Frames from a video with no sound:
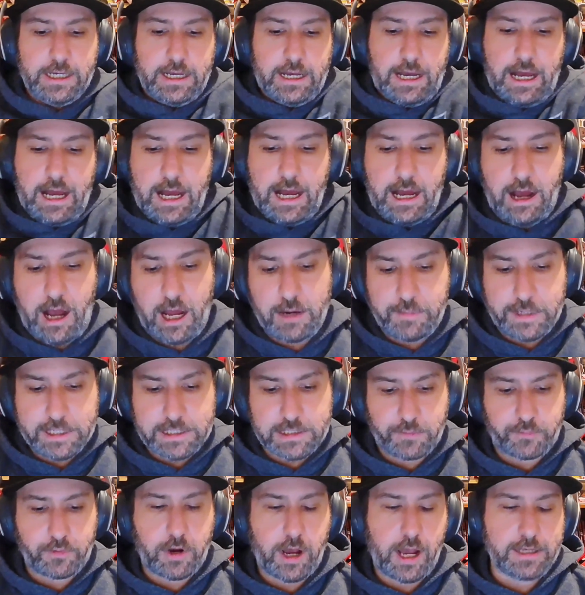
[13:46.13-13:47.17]
I'd be
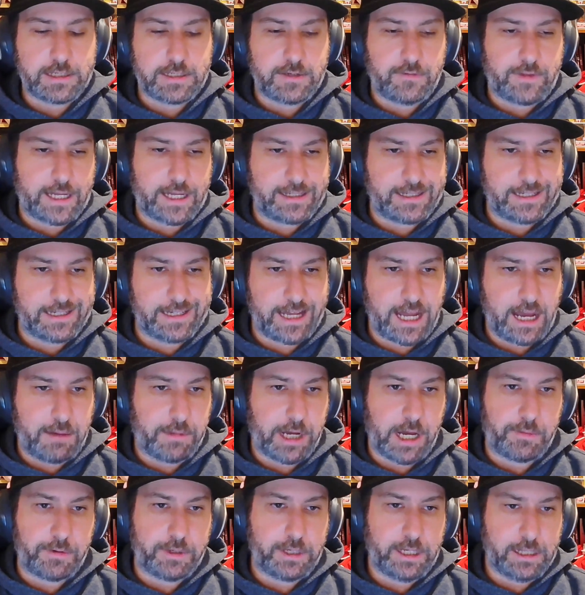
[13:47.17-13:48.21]
surprised if that didn't come
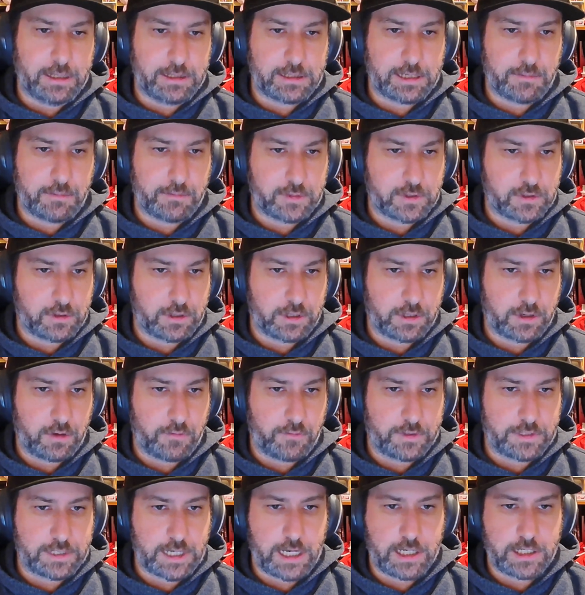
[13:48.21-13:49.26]
up in some sort of
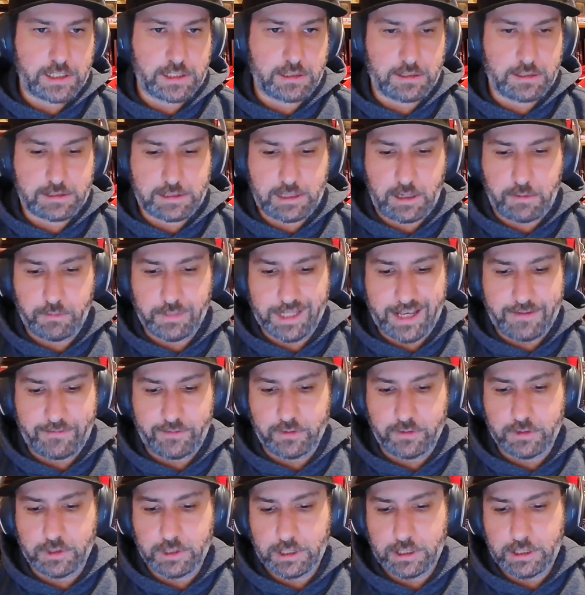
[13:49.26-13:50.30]
conversation at some
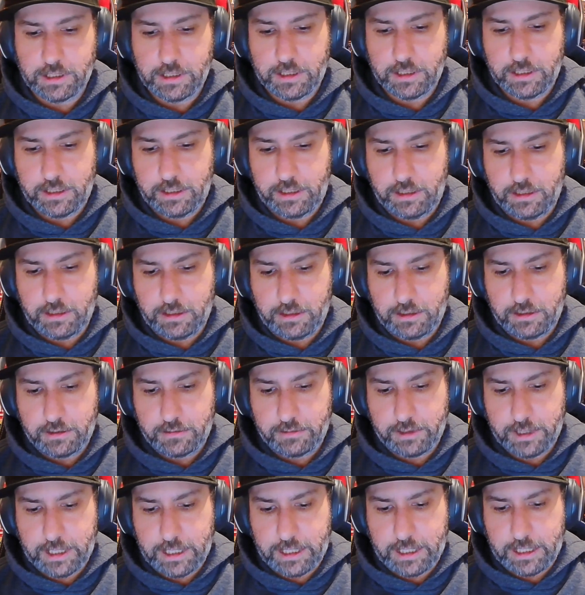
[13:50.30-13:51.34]
level,
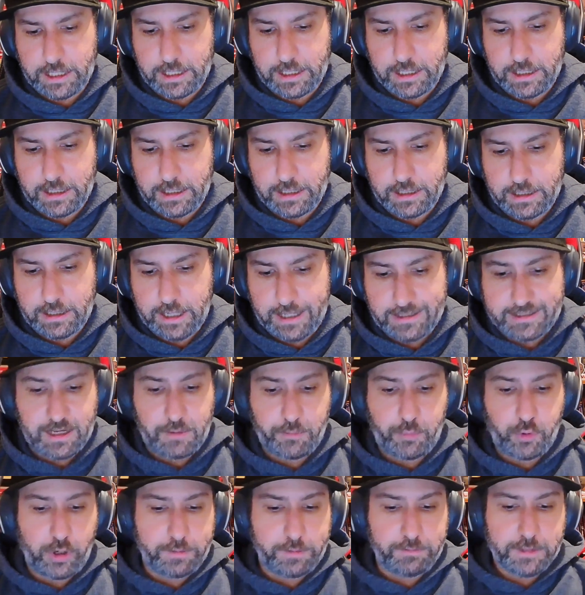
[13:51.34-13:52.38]
at some
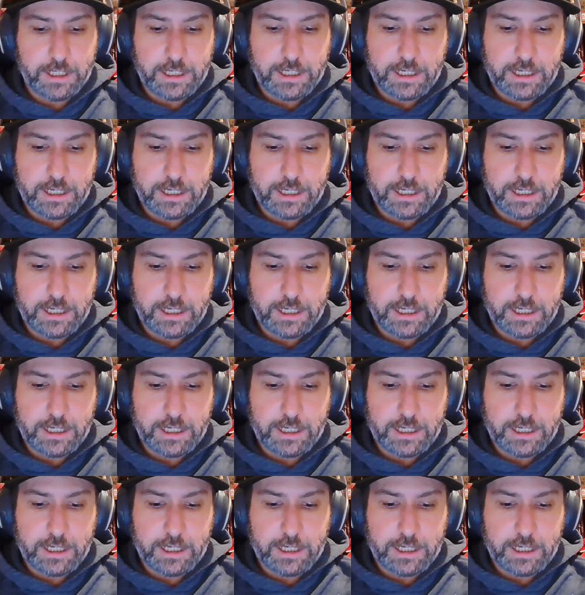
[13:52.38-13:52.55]
point.